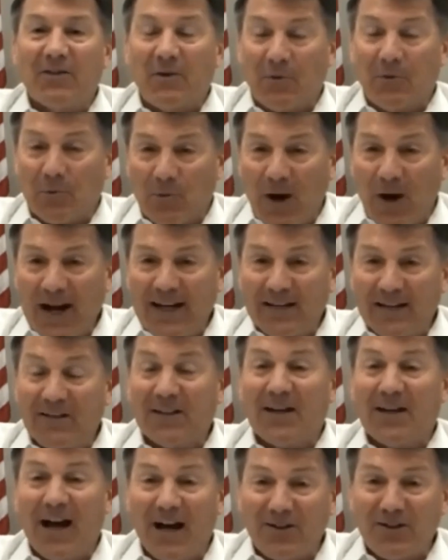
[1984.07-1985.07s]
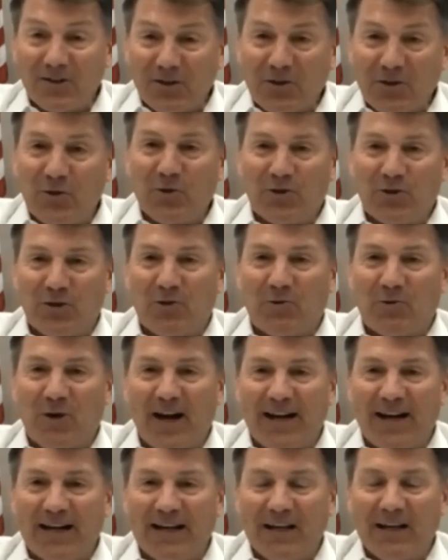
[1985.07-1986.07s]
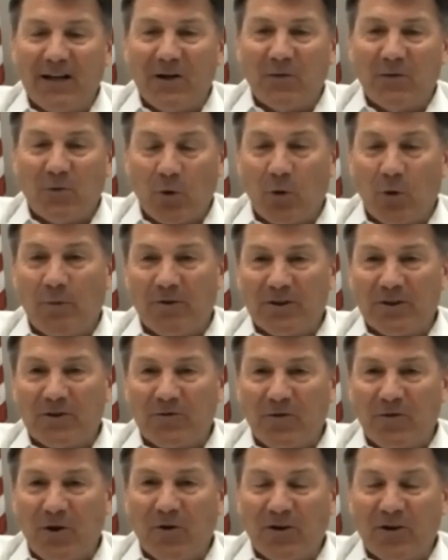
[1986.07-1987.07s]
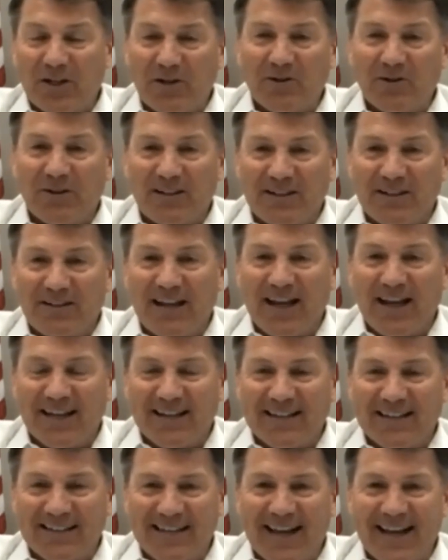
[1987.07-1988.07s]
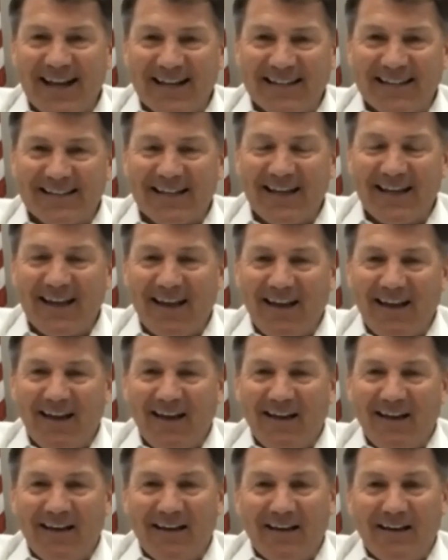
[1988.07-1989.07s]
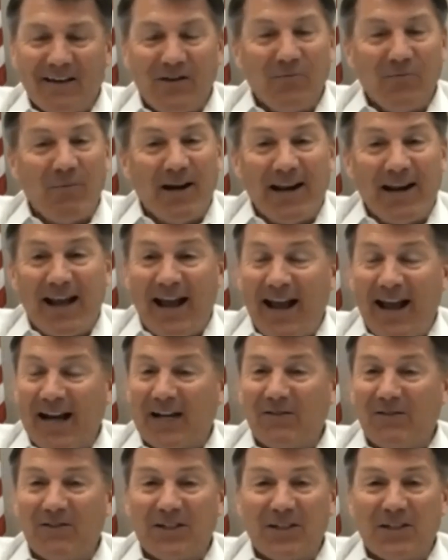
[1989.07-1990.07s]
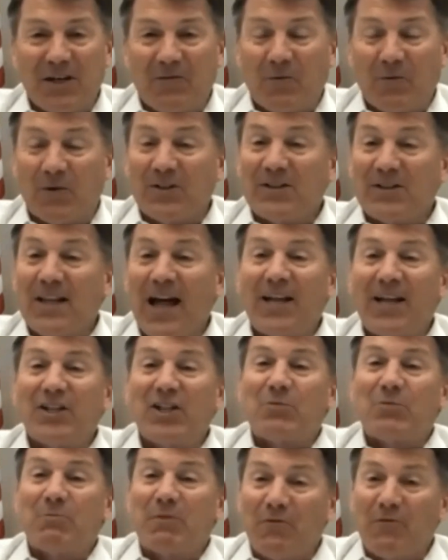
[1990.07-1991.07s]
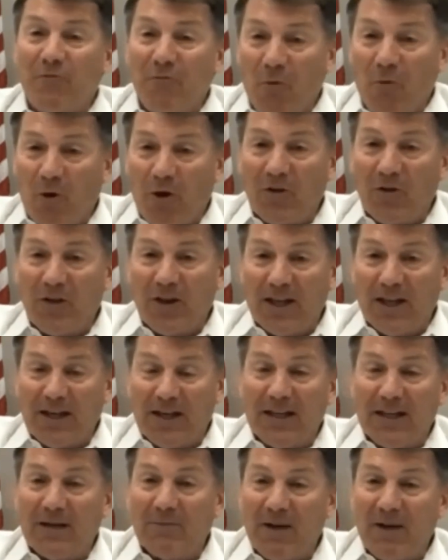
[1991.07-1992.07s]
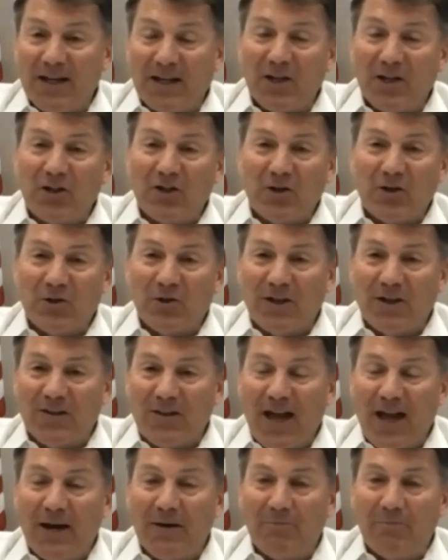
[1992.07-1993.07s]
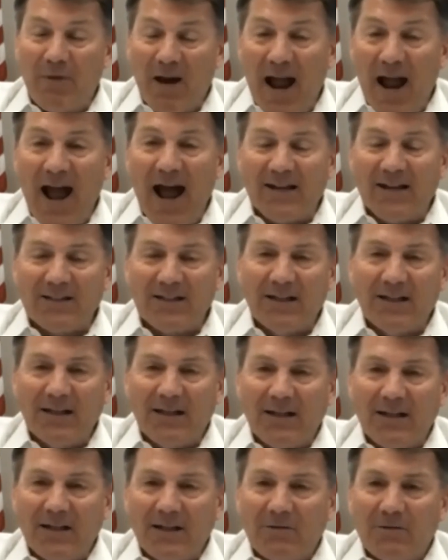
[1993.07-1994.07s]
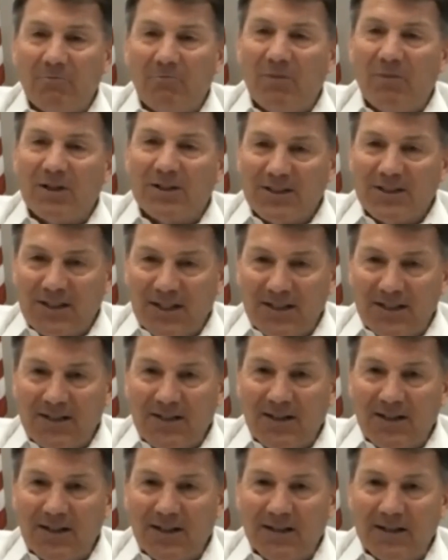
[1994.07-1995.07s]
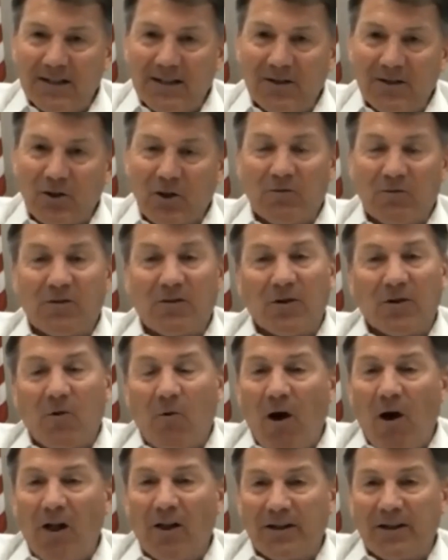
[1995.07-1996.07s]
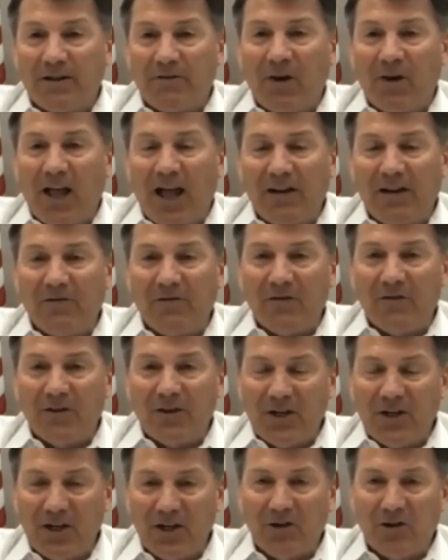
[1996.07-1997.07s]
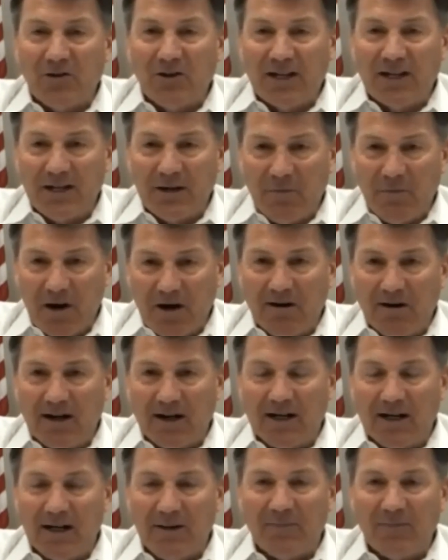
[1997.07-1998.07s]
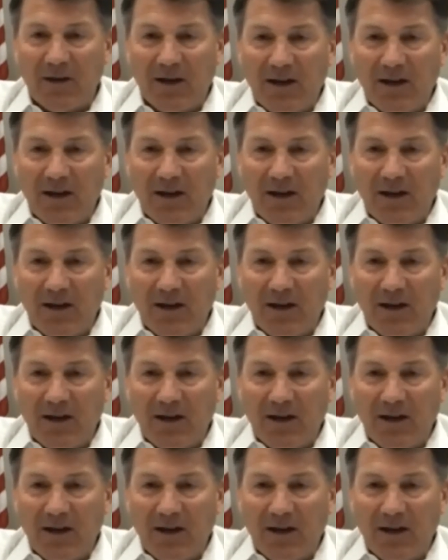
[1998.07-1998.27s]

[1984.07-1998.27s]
the right, the constitutional right, for women to vote here in the United States. You've made a heck of a difference, not just before then in making sure that that passed, but since then in terms of the quality of life here in America.